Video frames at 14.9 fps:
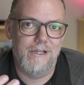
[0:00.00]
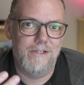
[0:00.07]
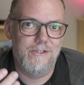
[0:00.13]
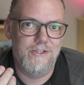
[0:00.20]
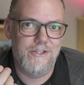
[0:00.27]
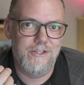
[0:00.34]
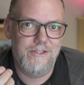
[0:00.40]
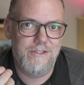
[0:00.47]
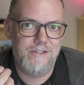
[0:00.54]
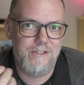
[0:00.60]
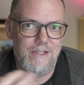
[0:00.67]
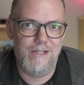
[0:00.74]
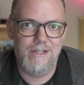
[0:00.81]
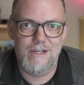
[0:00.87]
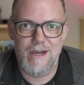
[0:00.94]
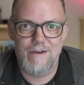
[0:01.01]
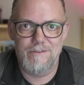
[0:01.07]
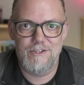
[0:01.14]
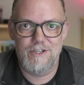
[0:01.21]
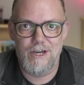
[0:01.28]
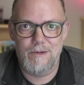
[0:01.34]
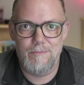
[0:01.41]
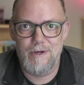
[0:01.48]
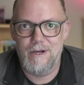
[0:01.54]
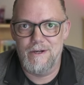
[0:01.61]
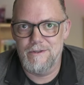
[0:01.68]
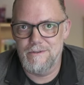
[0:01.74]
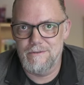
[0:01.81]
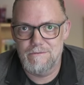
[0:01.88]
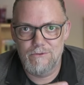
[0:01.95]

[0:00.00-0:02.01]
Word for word: and just sit and have a chat about